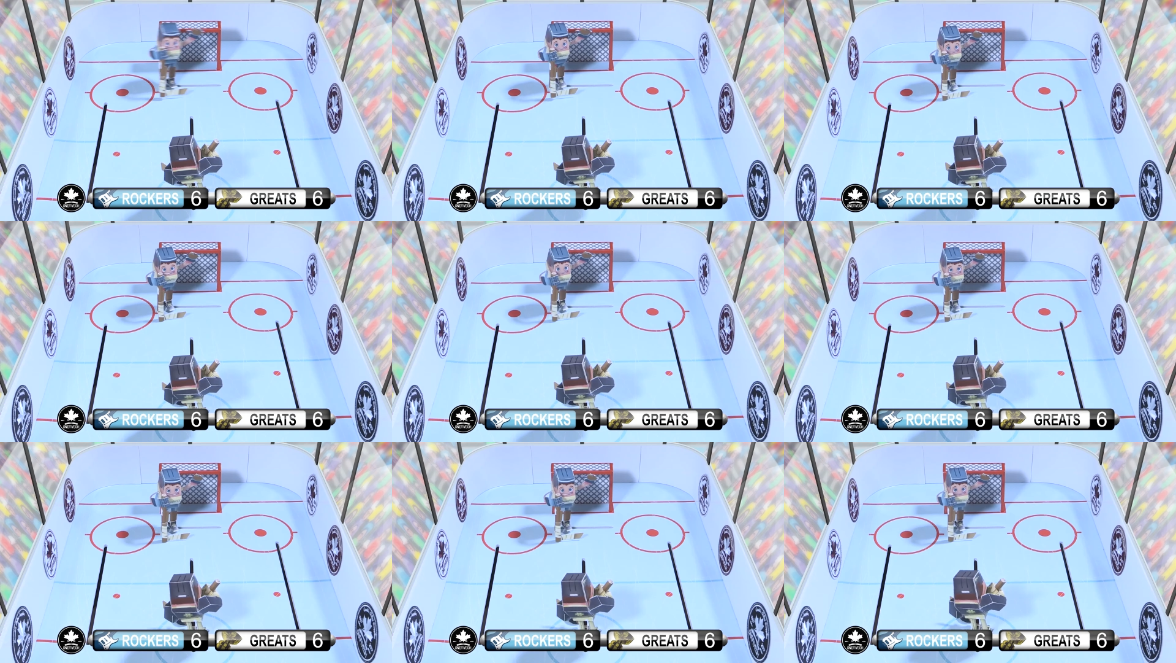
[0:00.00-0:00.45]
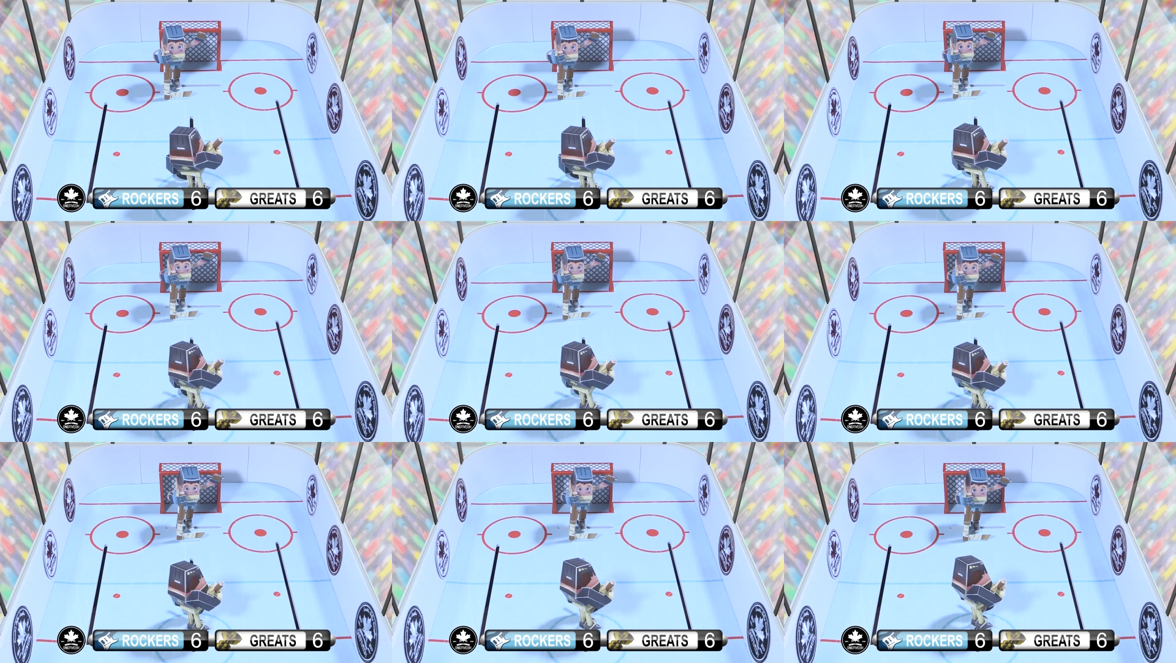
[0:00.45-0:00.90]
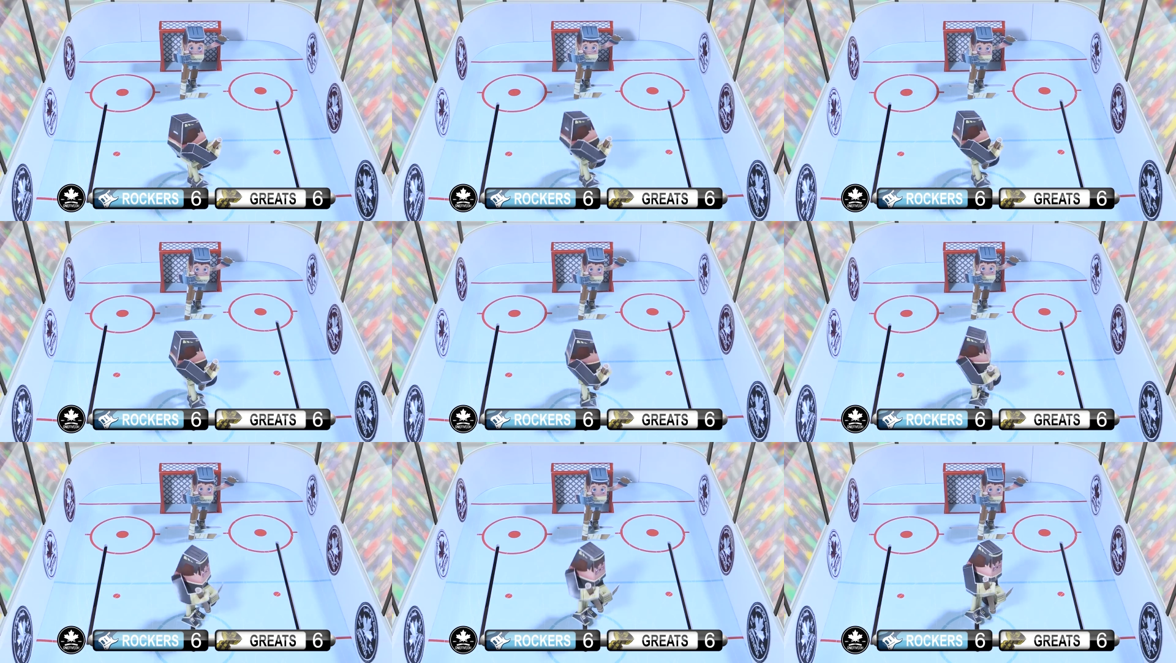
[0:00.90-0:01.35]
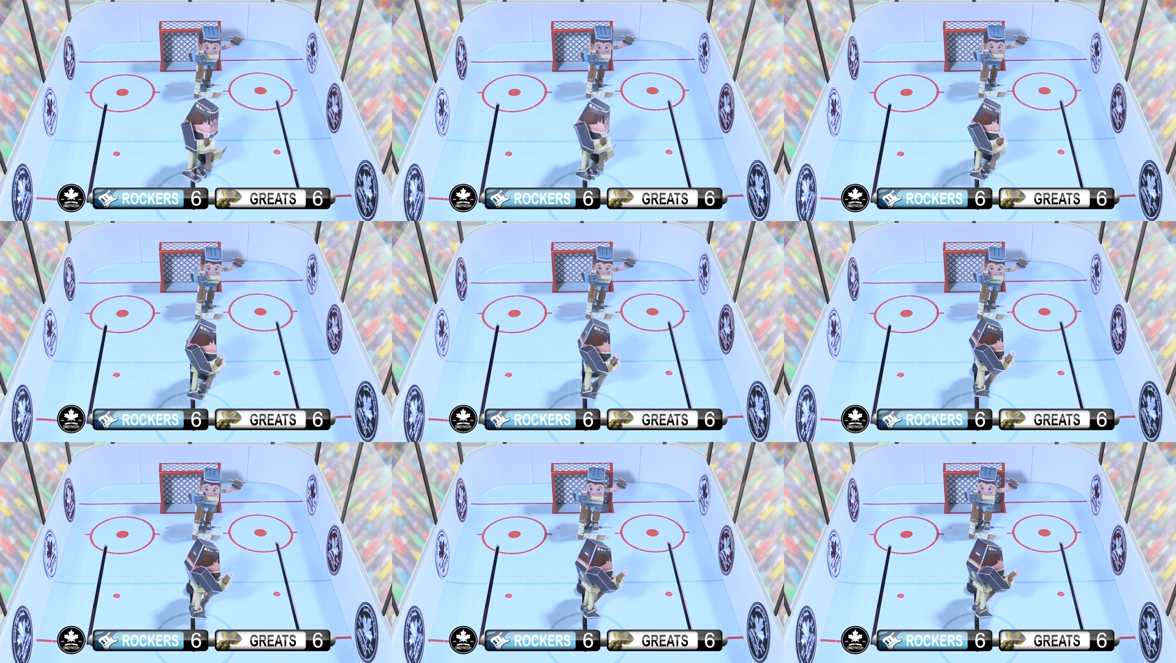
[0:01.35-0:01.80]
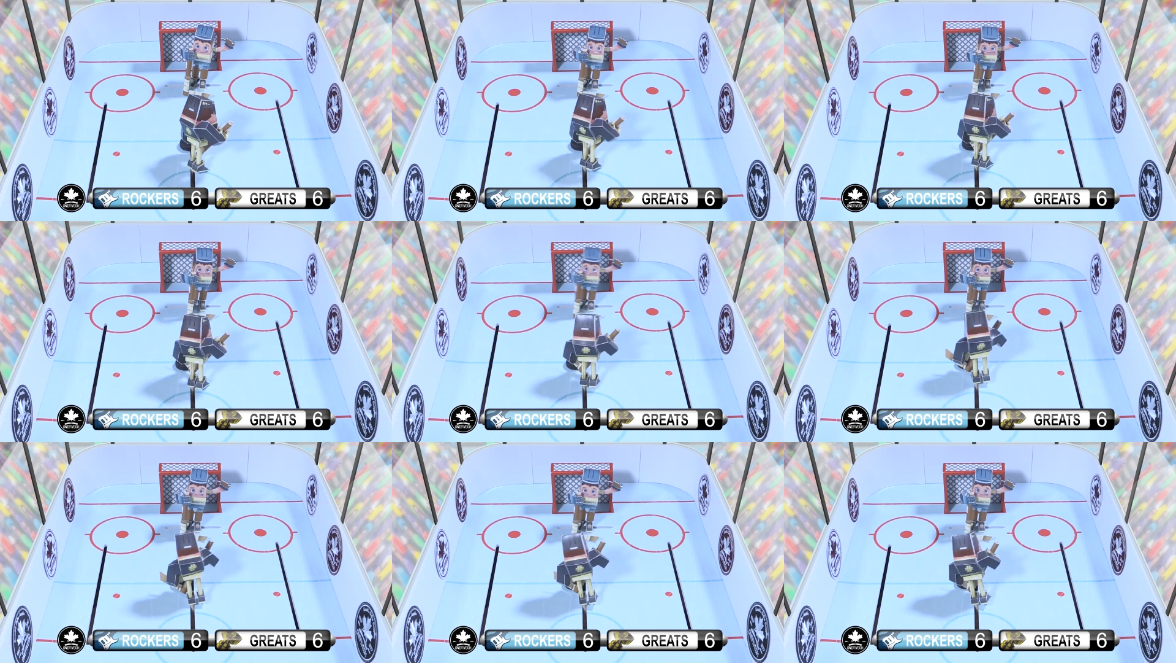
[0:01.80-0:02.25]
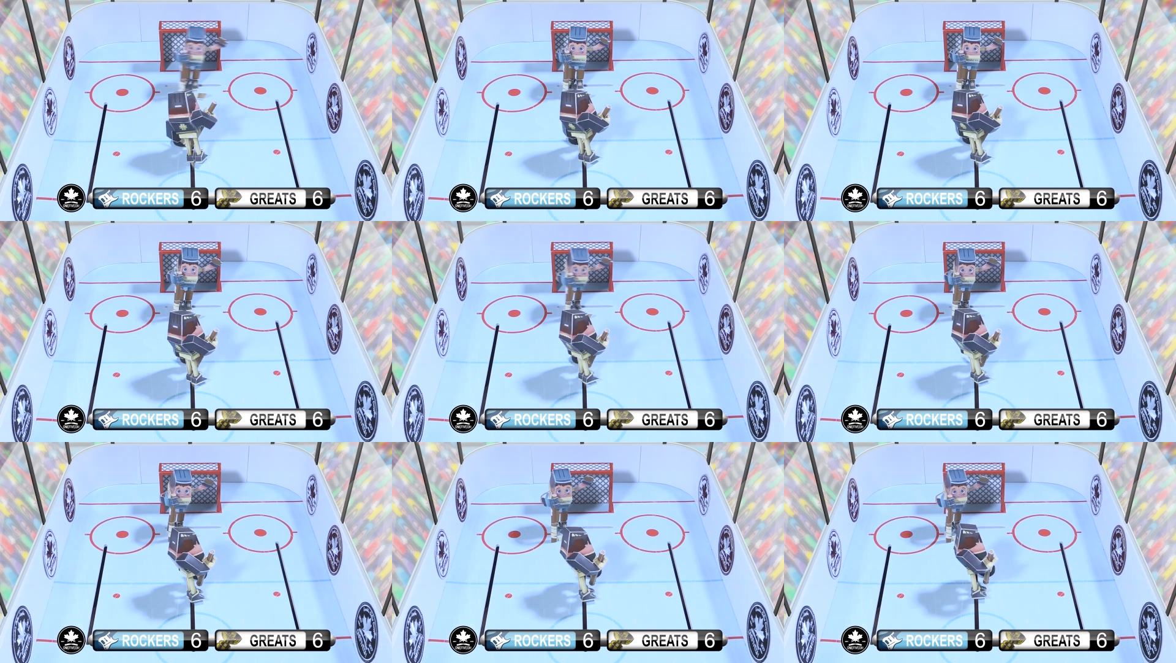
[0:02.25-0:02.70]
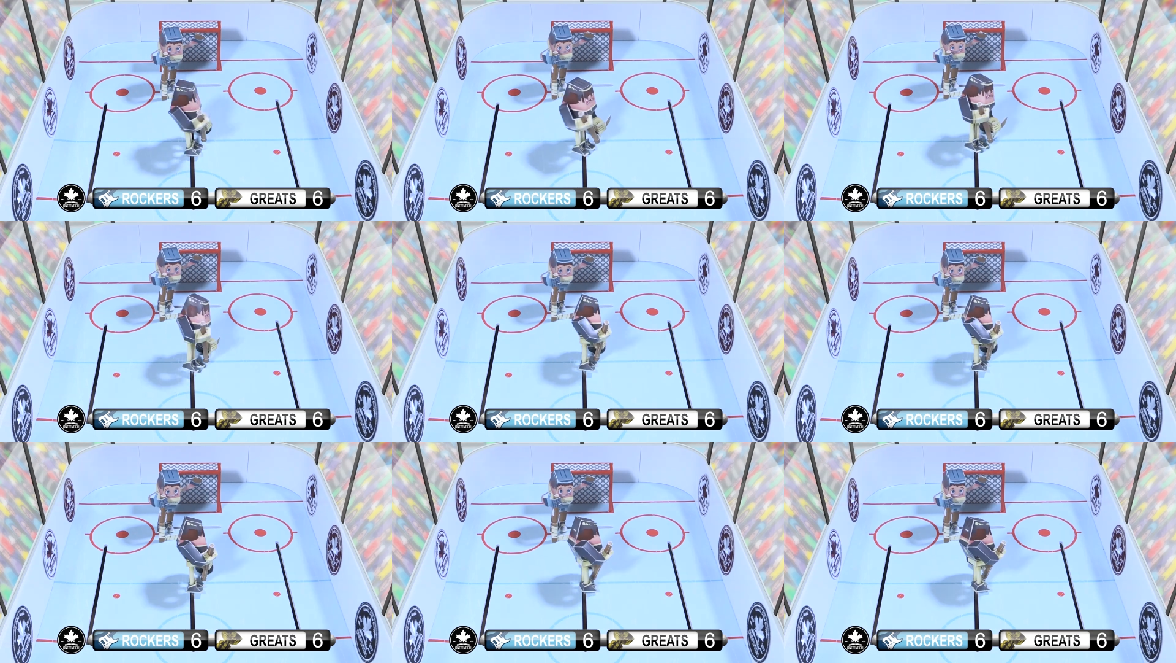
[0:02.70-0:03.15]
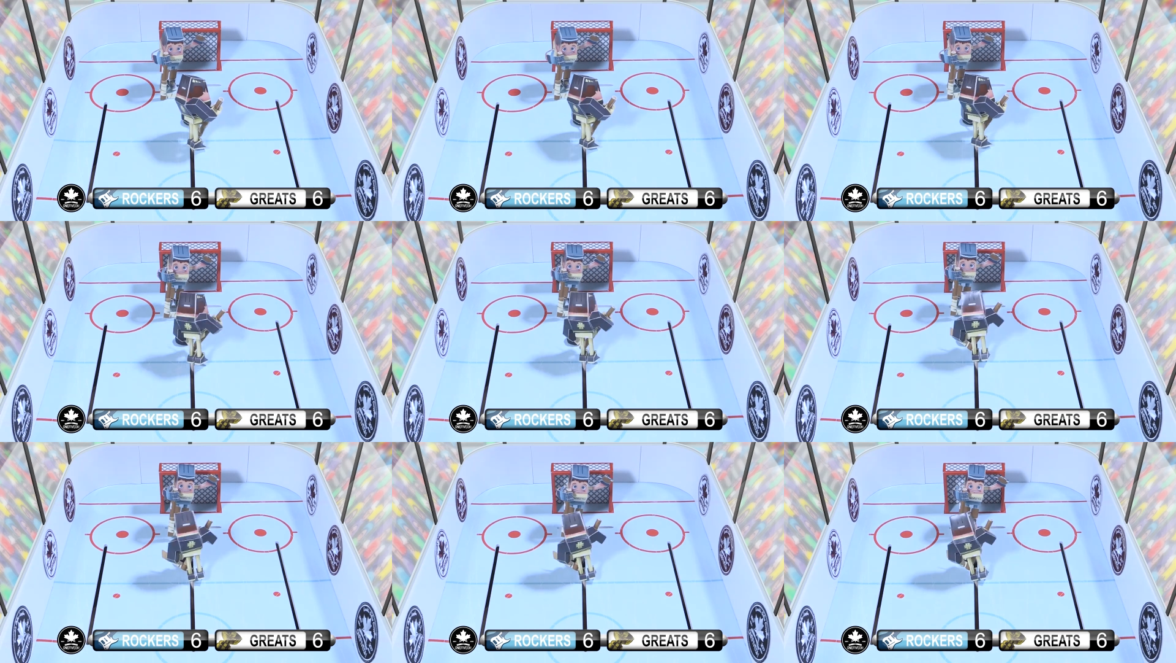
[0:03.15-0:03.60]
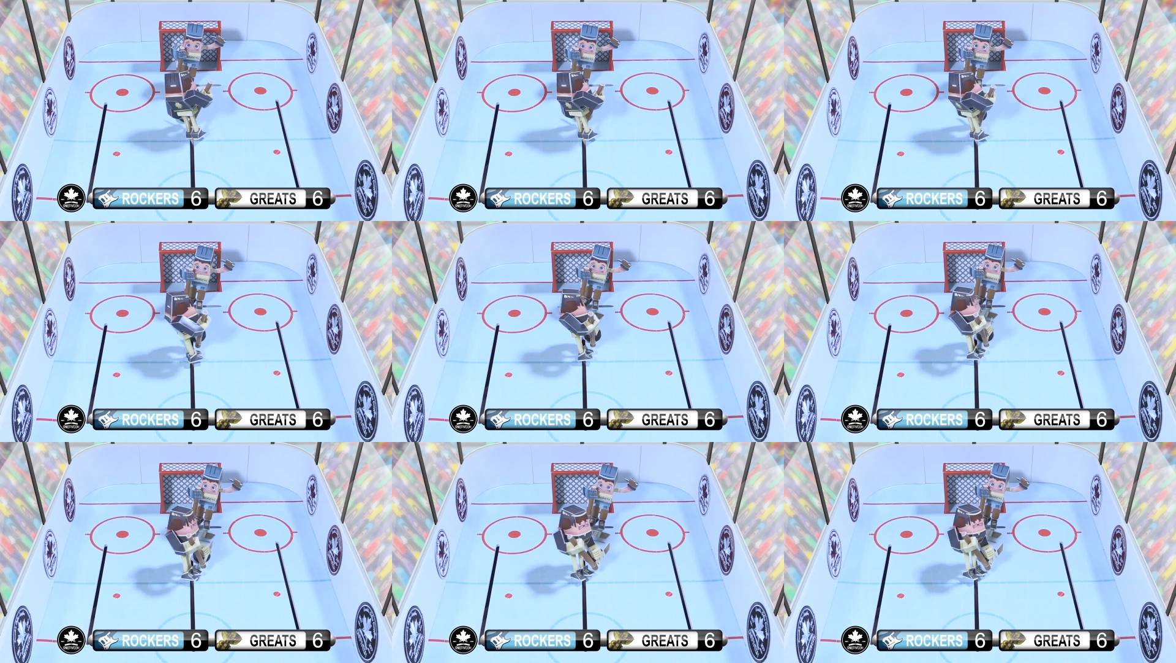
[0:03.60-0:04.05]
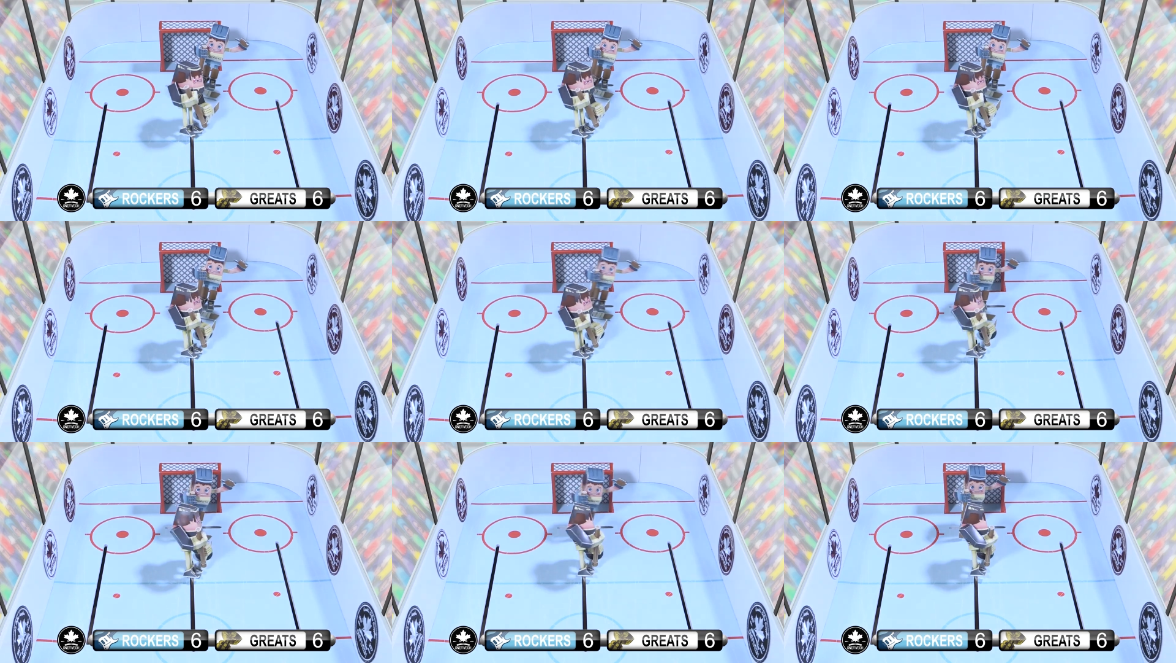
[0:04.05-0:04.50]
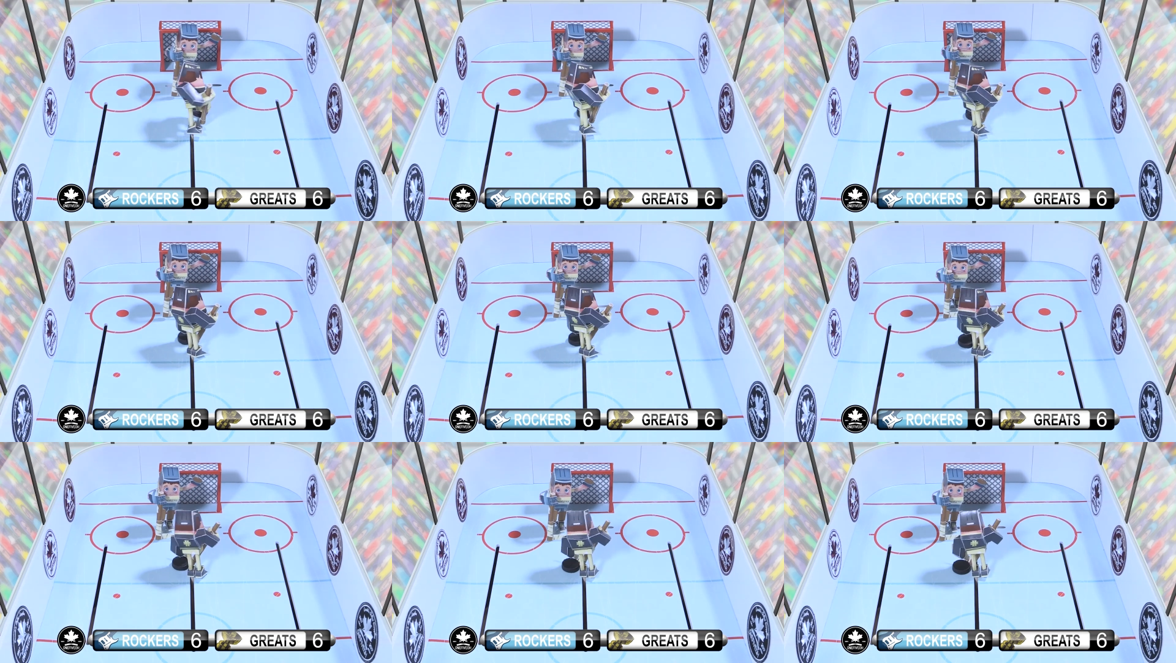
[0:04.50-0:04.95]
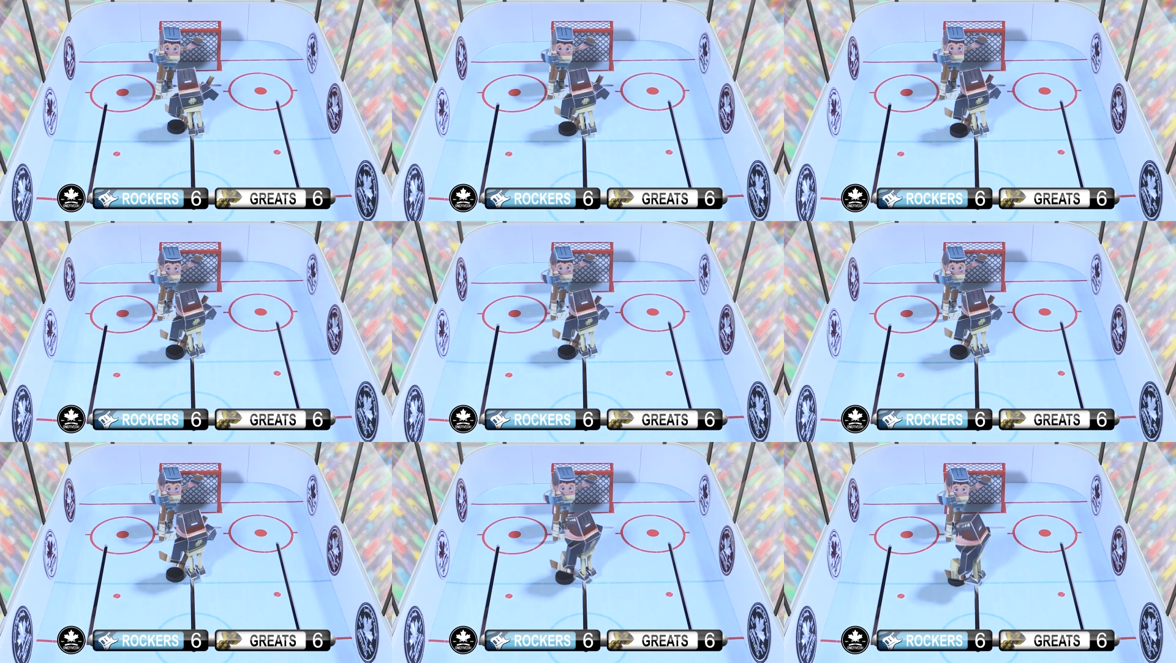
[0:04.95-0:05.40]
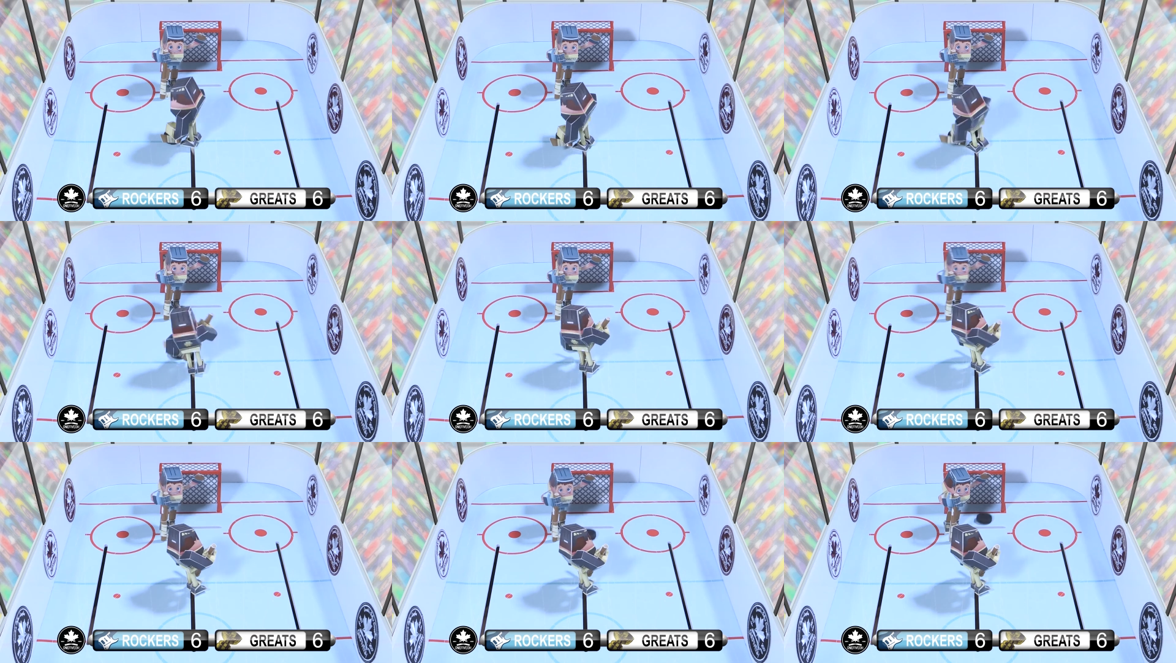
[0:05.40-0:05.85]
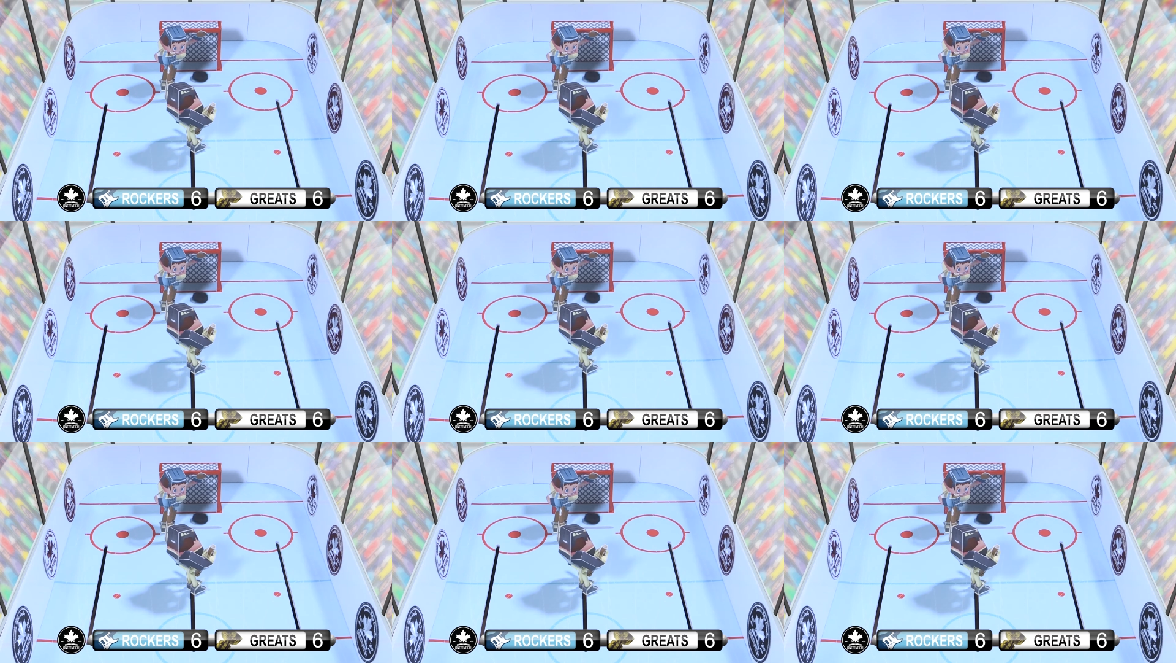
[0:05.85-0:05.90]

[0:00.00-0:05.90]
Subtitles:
[unreadable: no face in view]